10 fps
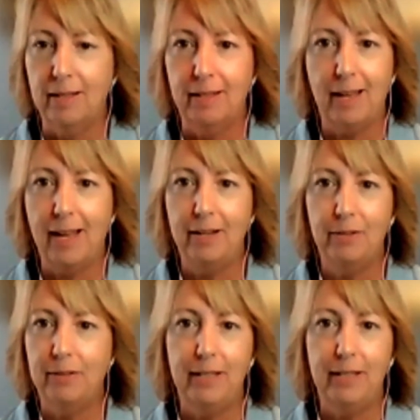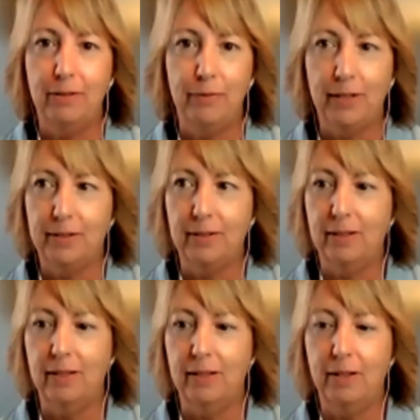I don't need to fix
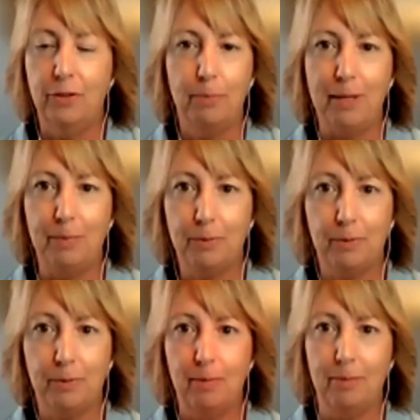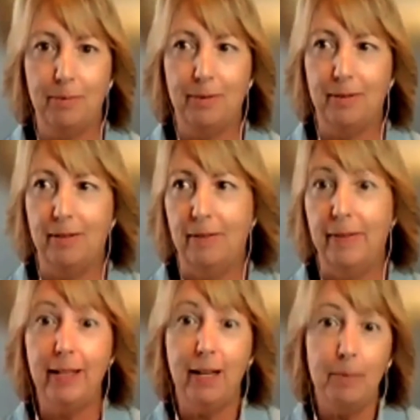other people's problems. They
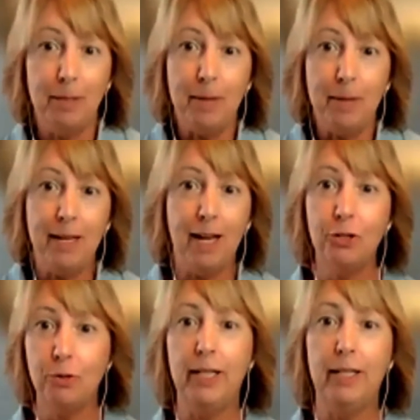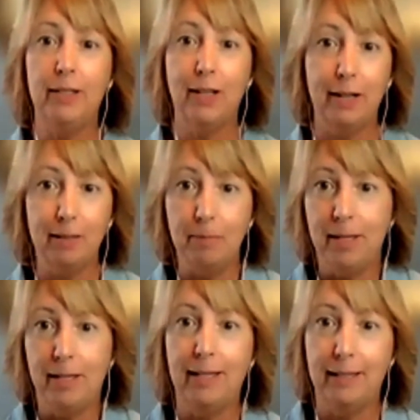come to me naturally and talk to me
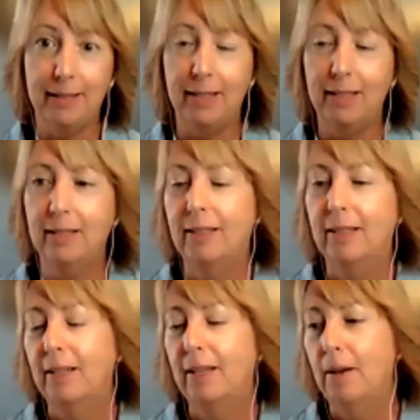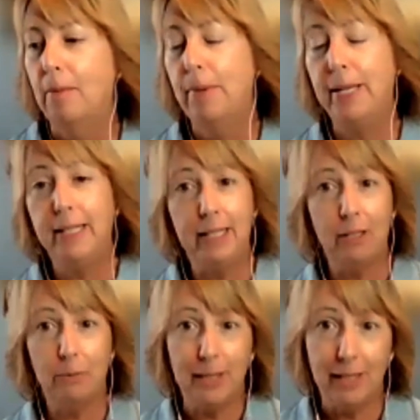and I listen. But in a
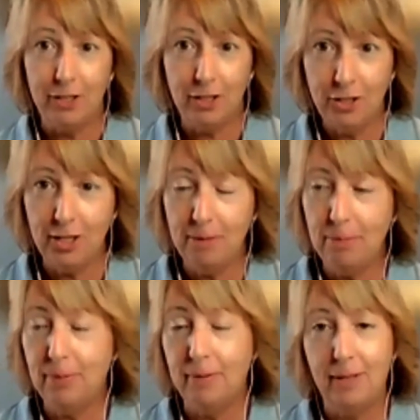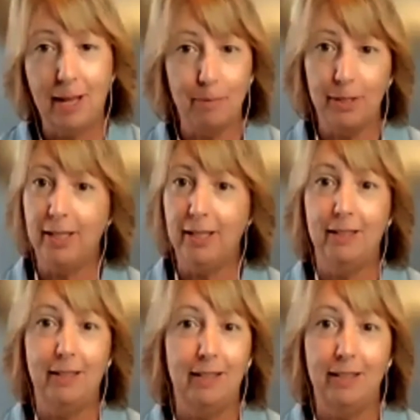relationship, I'm
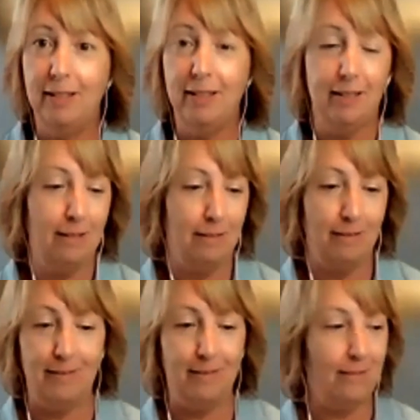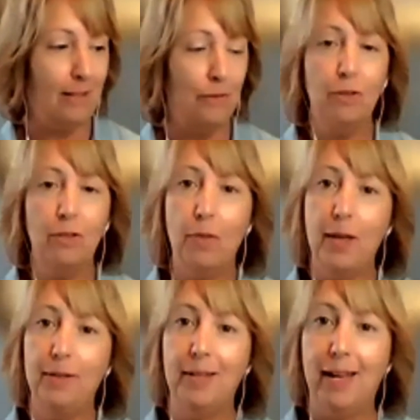looking, those are the
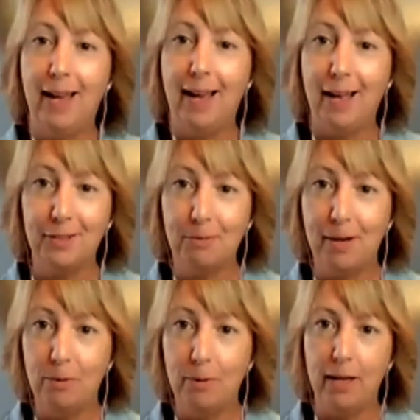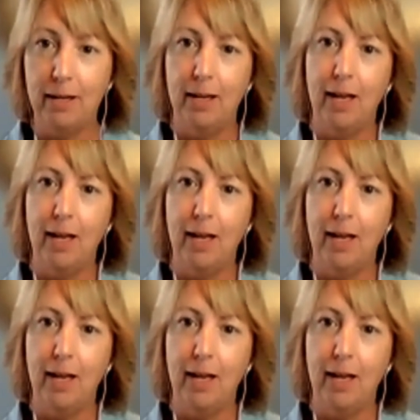things I ask right away.